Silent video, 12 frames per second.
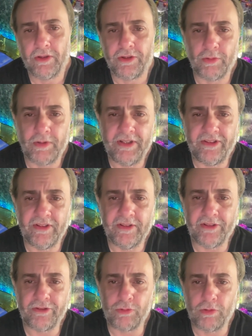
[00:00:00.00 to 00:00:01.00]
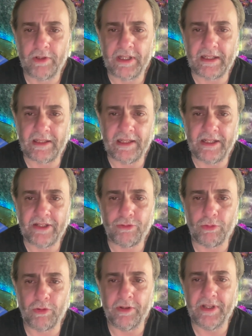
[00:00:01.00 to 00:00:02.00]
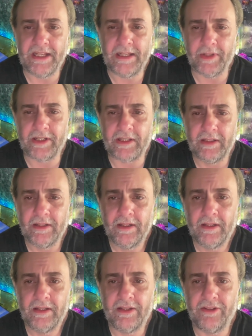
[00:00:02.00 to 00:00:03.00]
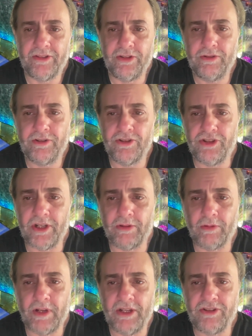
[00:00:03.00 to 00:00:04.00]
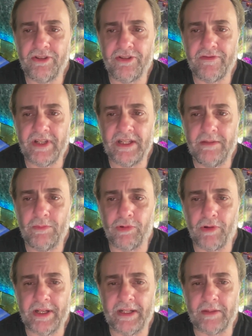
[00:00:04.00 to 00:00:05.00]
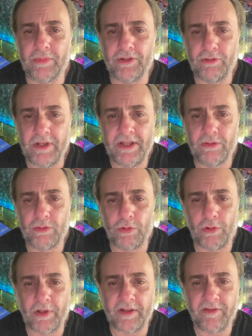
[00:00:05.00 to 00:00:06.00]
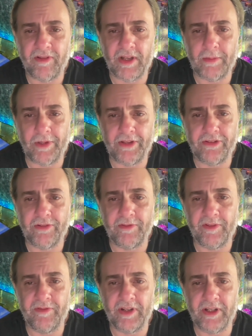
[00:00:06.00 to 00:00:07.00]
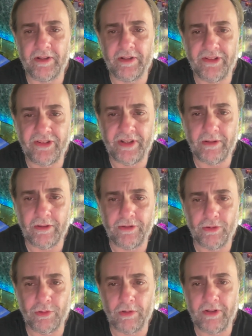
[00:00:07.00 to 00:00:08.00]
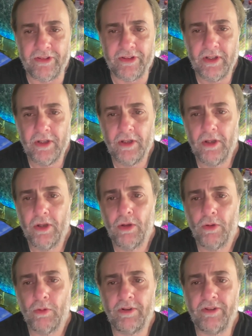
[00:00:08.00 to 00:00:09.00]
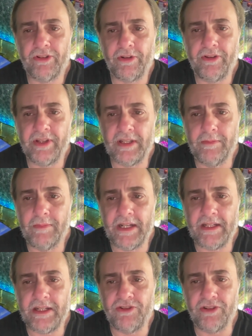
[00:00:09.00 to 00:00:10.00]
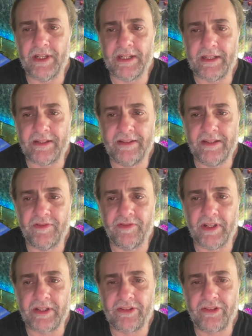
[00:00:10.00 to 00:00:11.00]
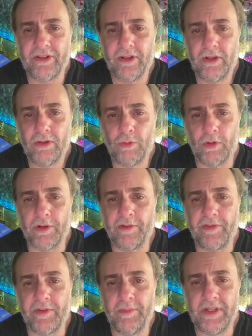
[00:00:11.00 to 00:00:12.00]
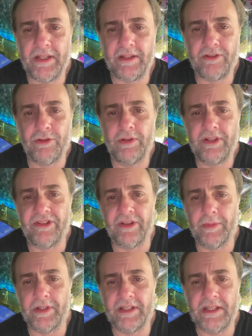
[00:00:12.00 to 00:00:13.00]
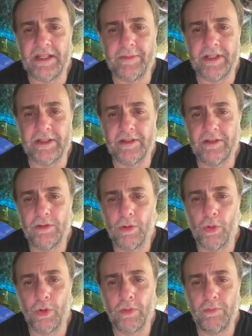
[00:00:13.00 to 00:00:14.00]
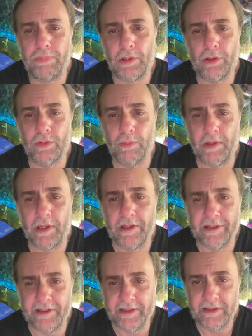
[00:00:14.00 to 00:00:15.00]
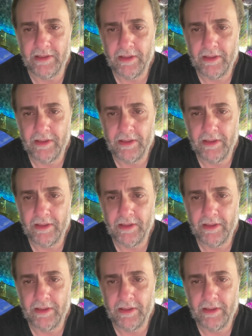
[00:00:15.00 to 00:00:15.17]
The reason this ruling class were anemic is due to generations of inbreeding between the ruling families of the various territories, resulting in many genetic defects, one of them being to exhibit anemia or blue blood.